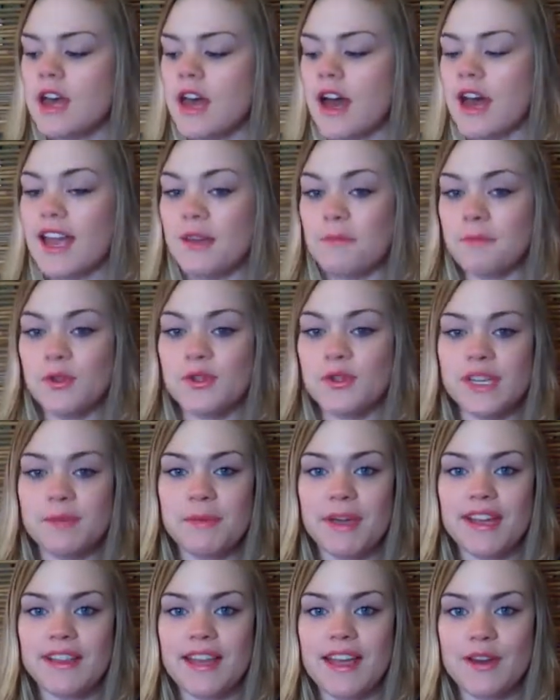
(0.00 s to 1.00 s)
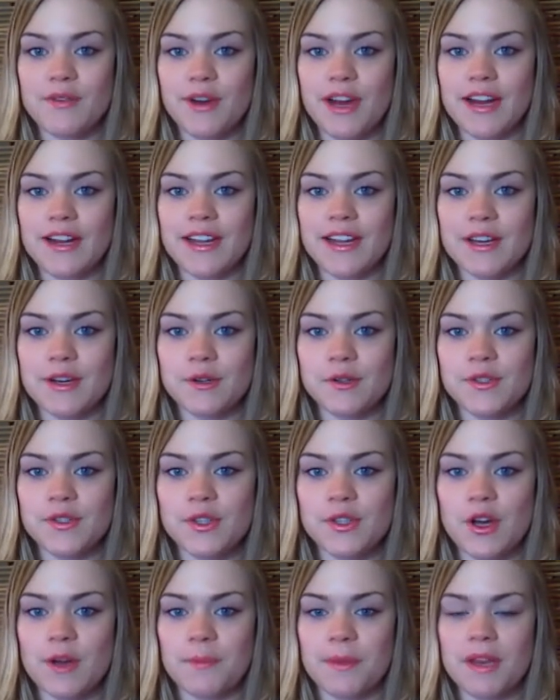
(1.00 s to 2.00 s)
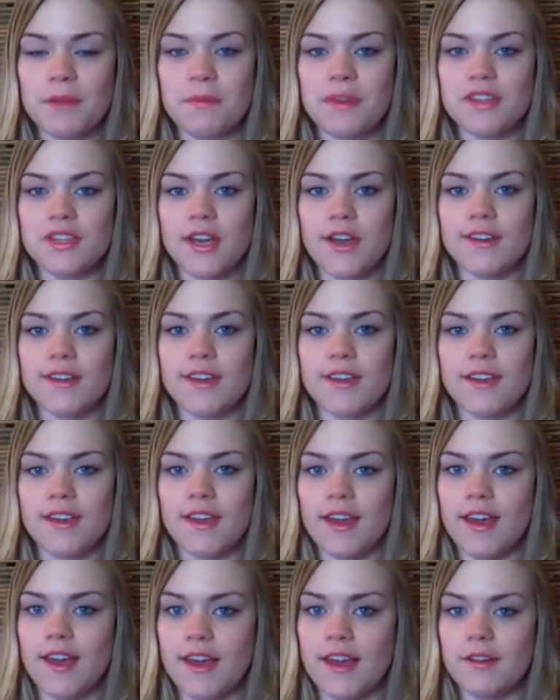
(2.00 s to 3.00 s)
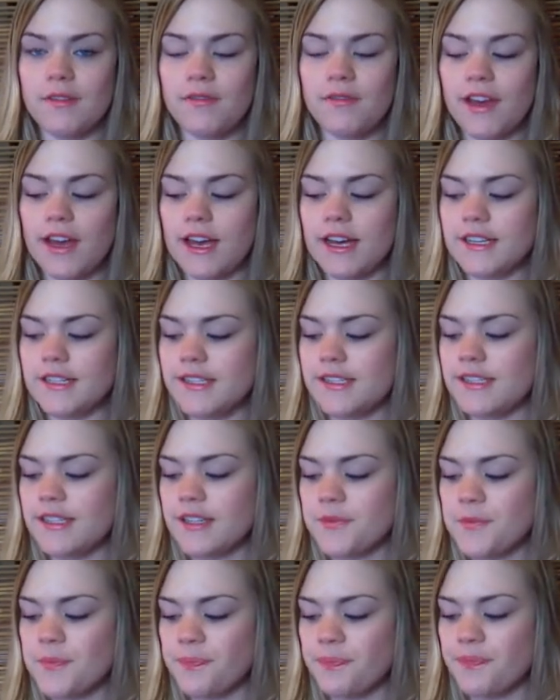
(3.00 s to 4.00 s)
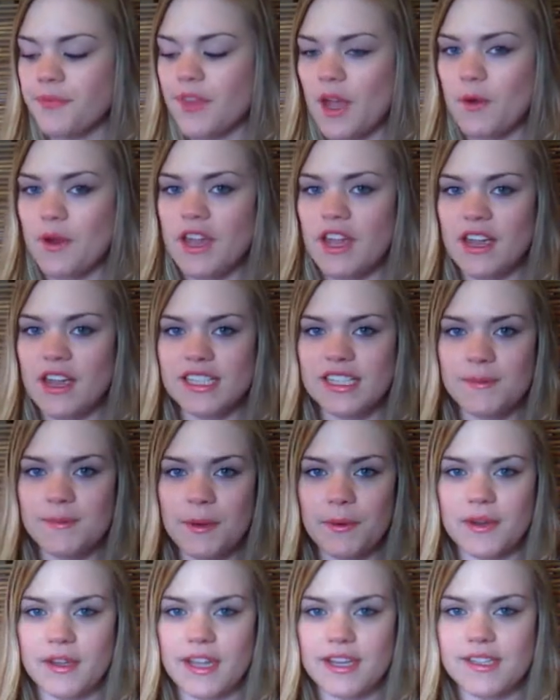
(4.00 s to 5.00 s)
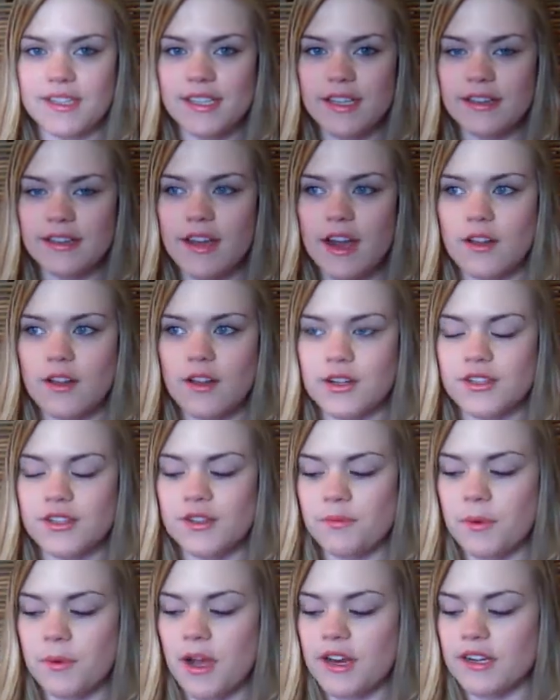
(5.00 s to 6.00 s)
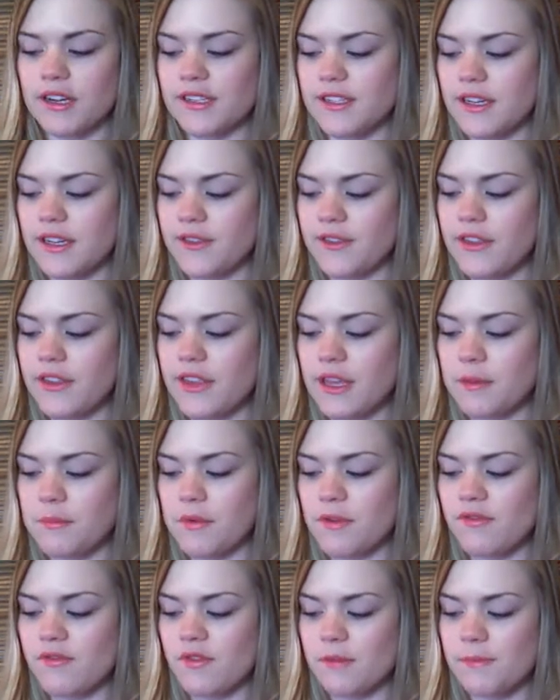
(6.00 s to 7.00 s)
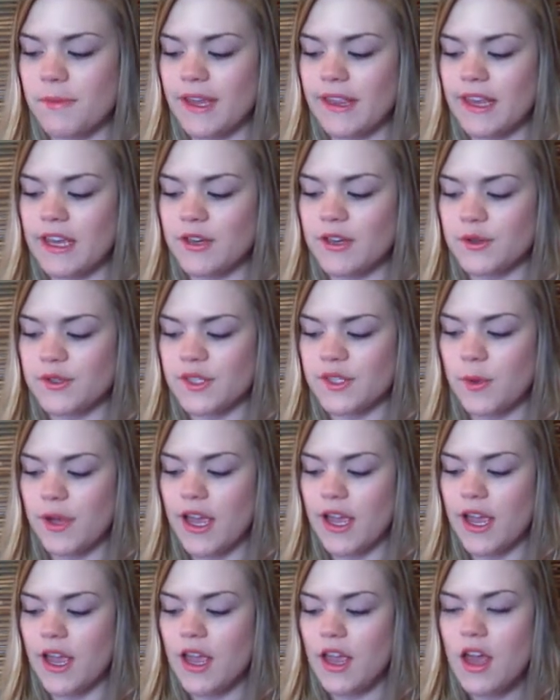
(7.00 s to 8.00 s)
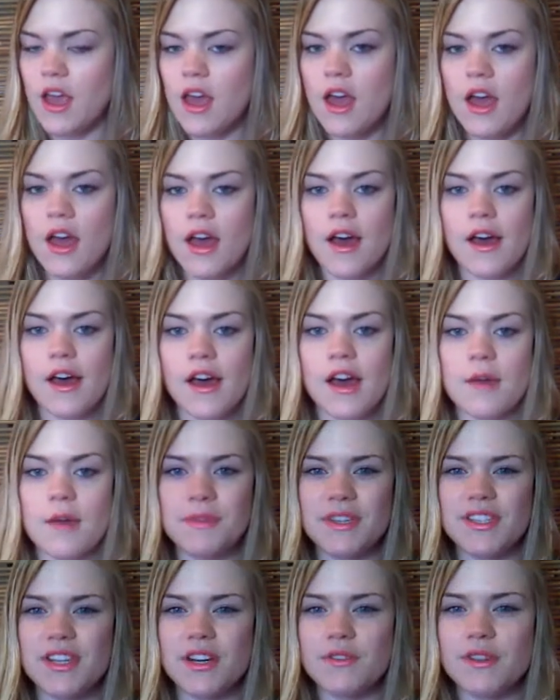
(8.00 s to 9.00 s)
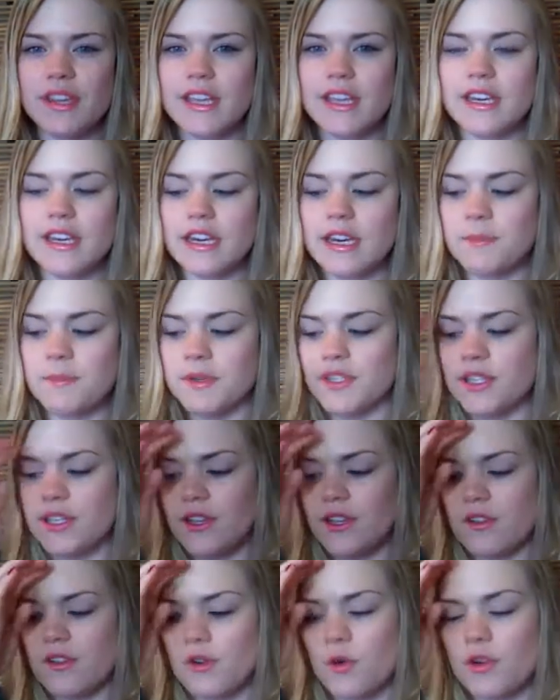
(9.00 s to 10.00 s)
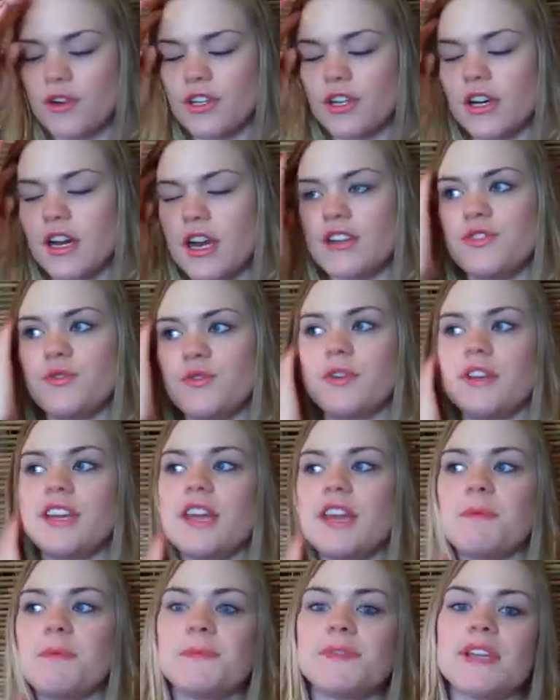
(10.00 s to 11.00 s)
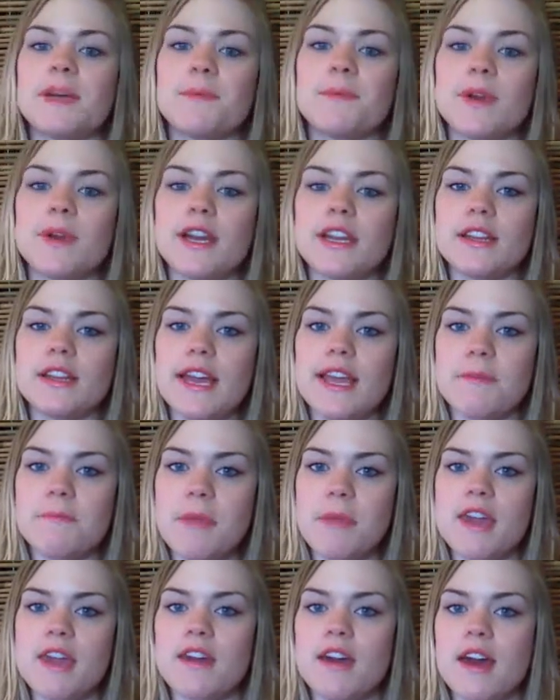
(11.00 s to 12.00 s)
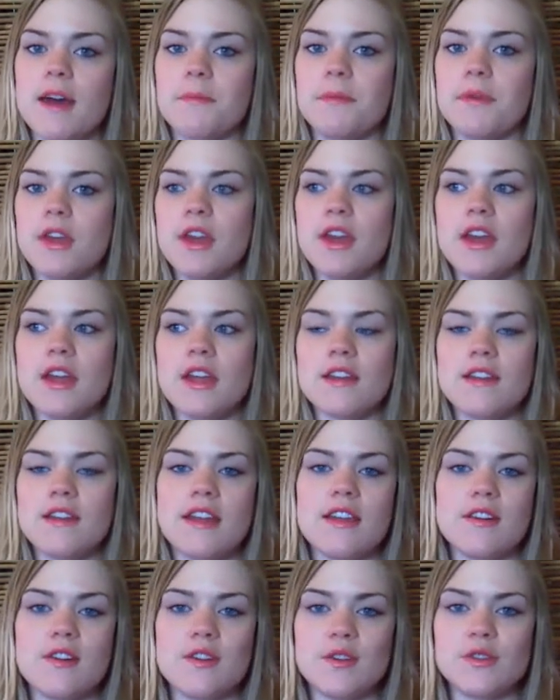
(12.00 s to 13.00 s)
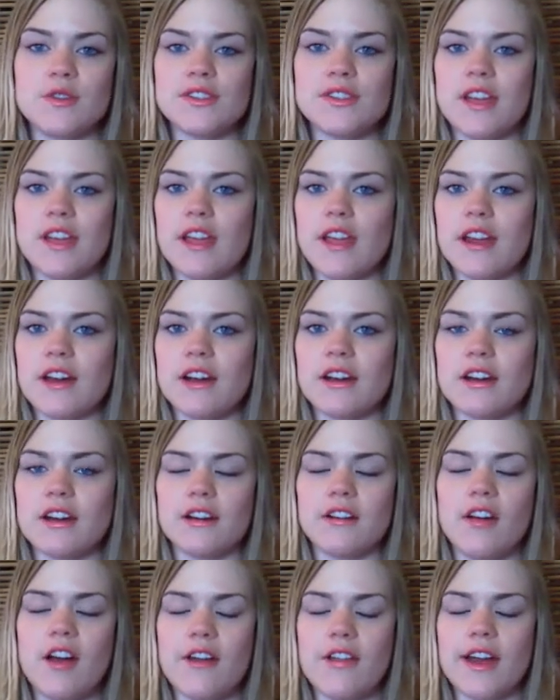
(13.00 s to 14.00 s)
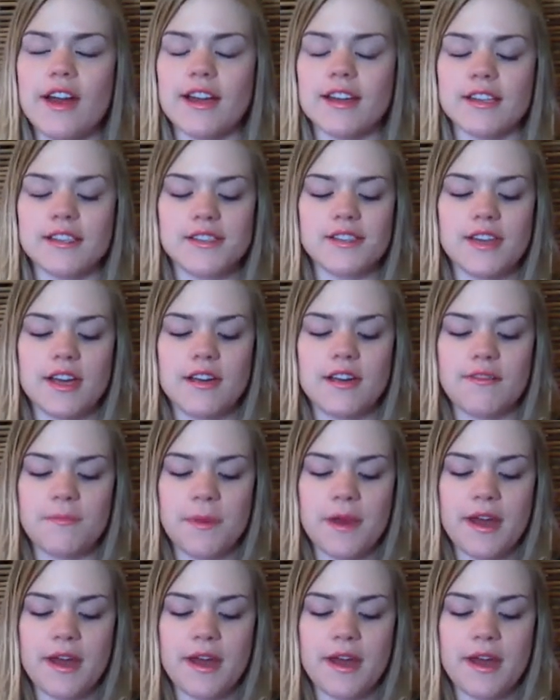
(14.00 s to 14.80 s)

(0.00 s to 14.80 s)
I am losing my light right now, so I'm going to be talking kind of fast. I want you guys to be able to see the colors and the products and everything before my light goes away. These aren't really in any particular order. I do want to keep them separated, like makeup, nails, hair, all that kind of stuff.